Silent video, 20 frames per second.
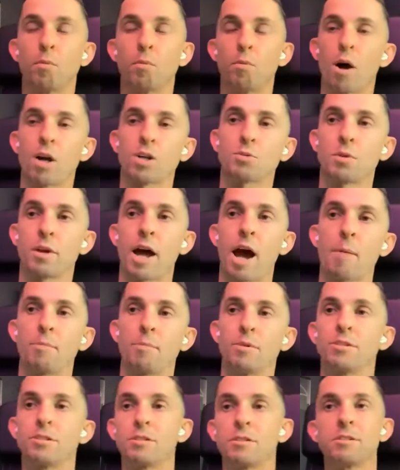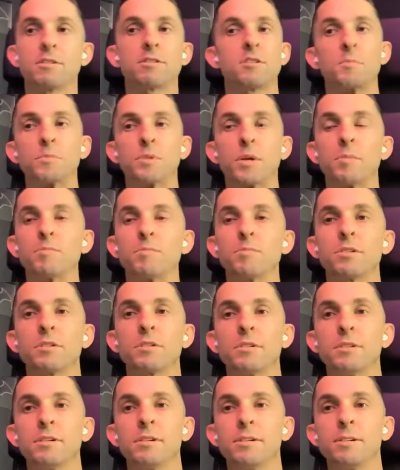watch what happens to the symptoms.
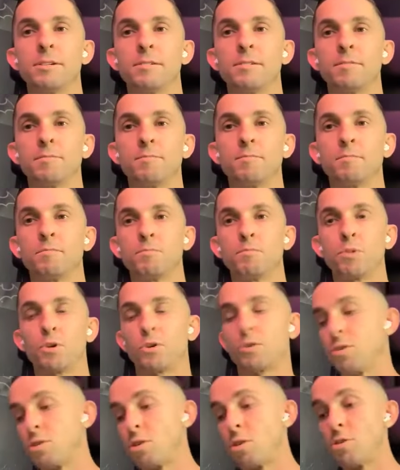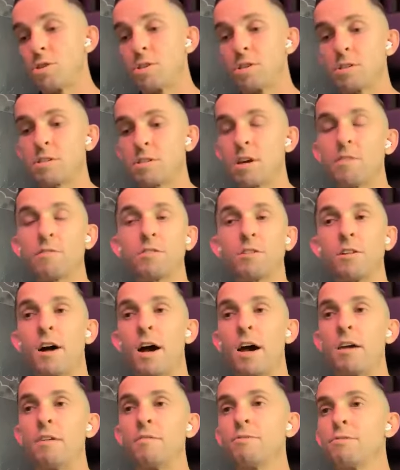Brooklyn told you it saved your
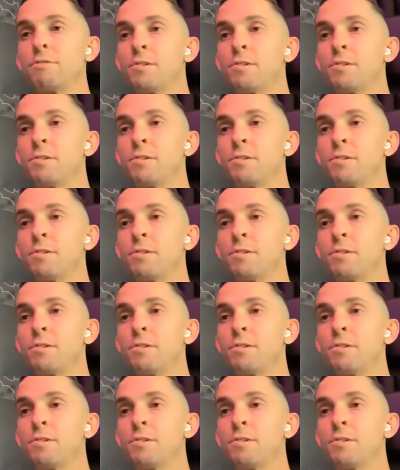life,